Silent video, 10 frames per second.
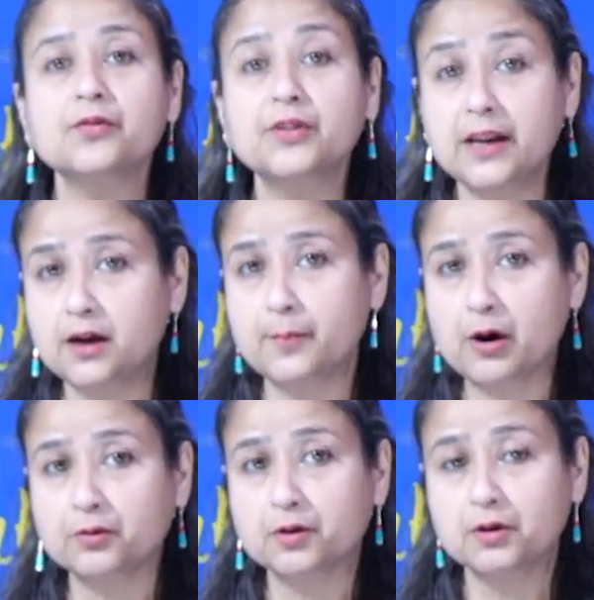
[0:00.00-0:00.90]
think
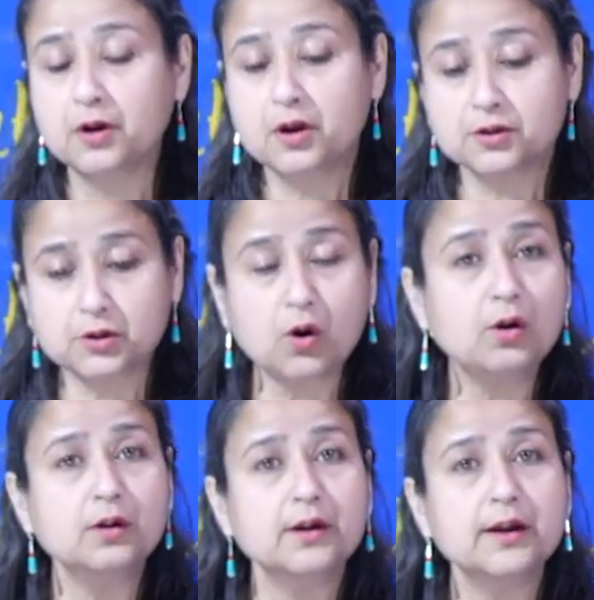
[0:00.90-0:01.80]
about.
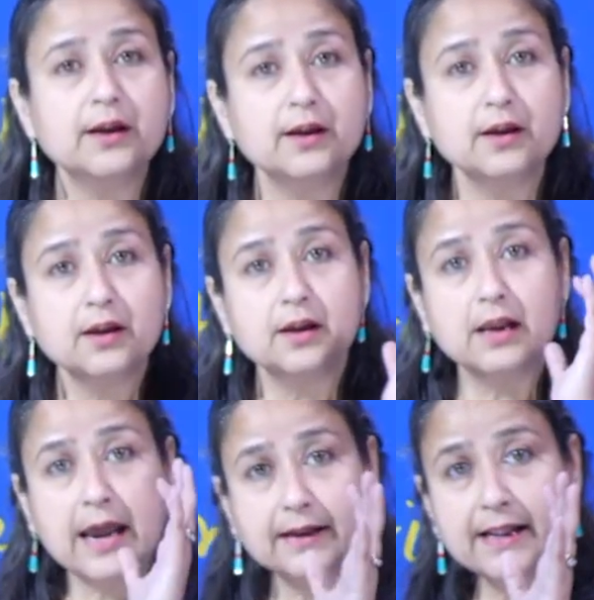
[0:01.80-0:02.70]
So,
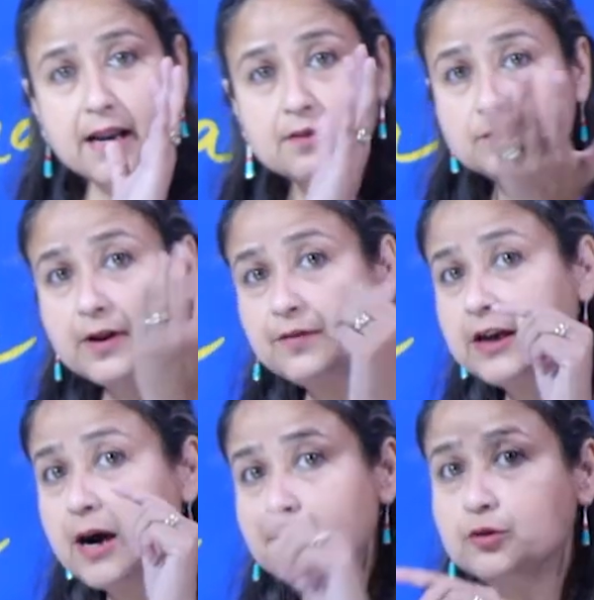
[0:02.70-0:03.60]
and then when we
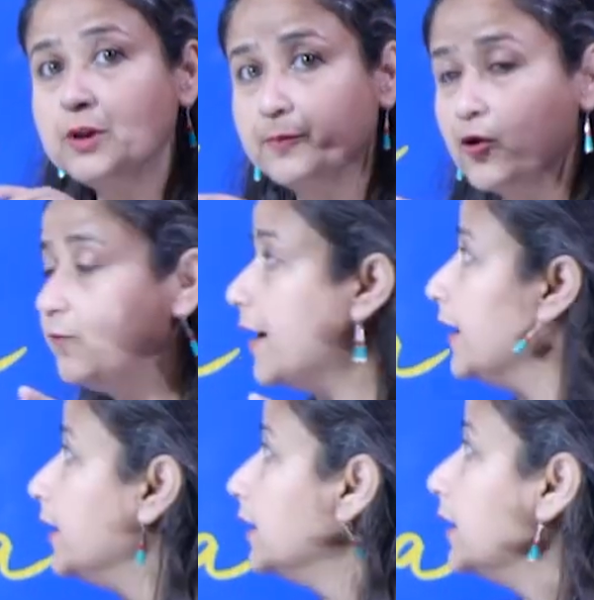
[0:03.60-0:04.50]
come to the
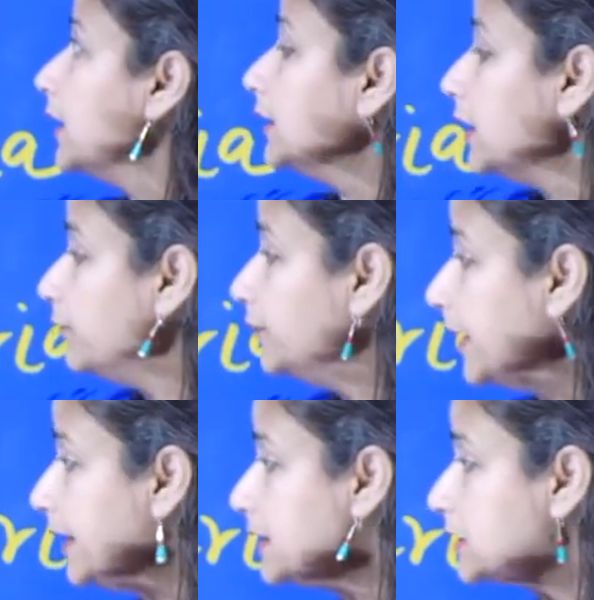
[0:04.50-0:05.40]
profile, the
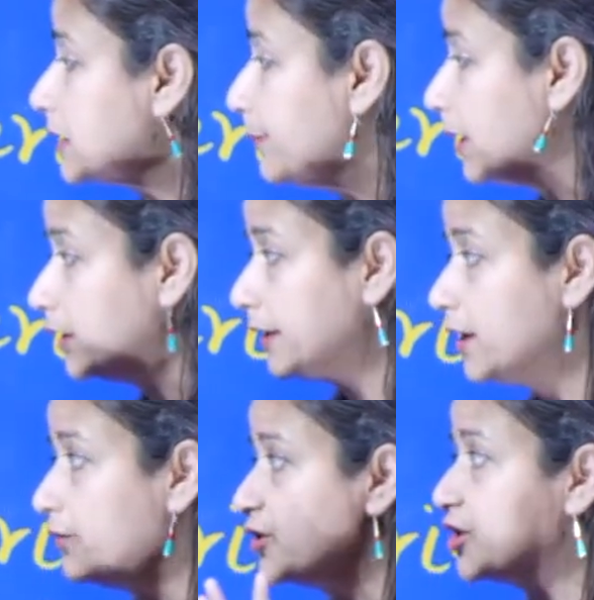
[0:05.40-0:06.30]
very similar
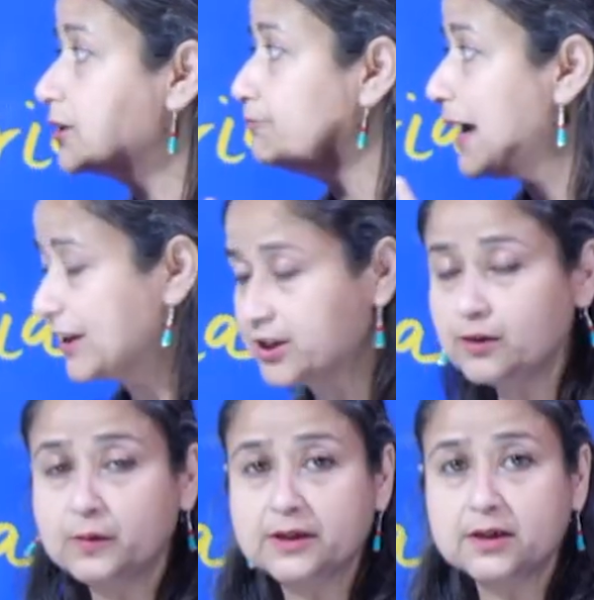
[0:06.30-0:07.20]
thing which is
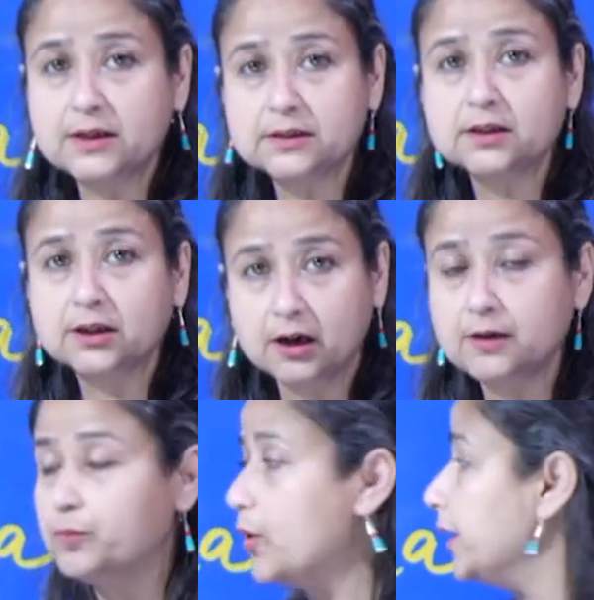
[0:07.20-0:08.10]
matching with it is the
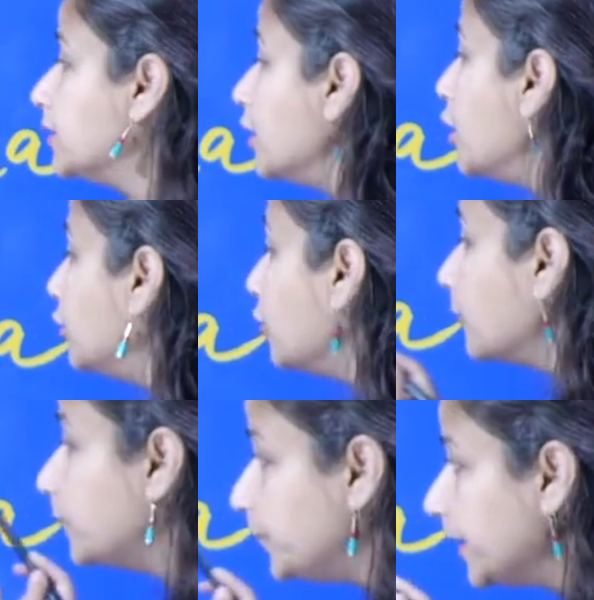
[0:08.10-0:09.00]
third point, your
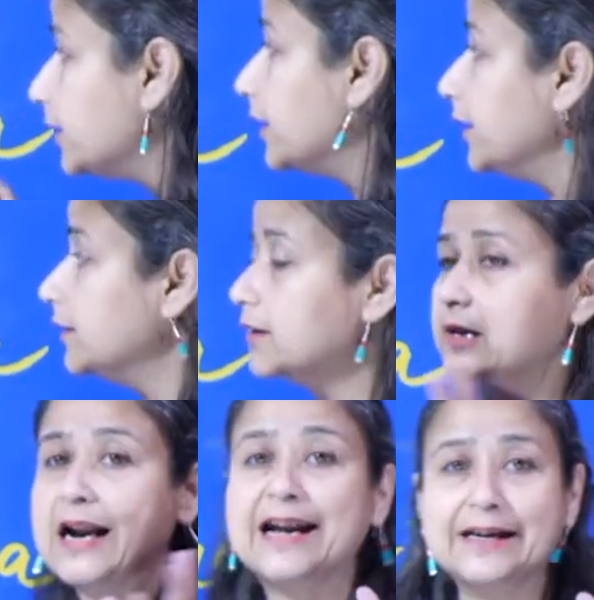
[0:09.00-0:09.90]
fit in the
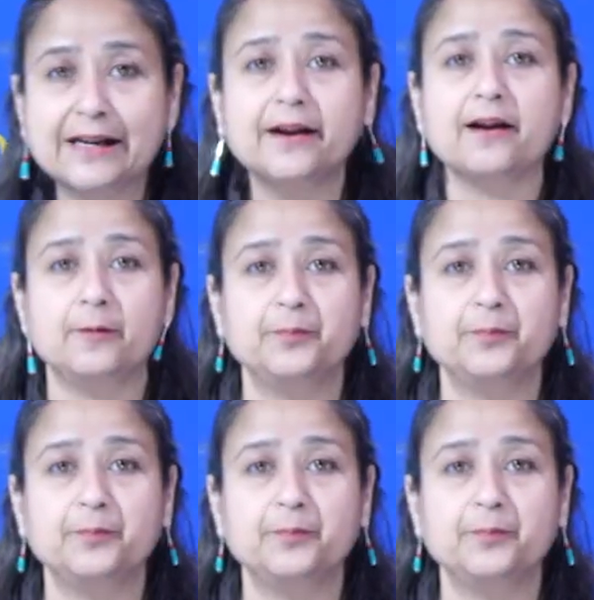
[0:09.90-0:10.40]
criteria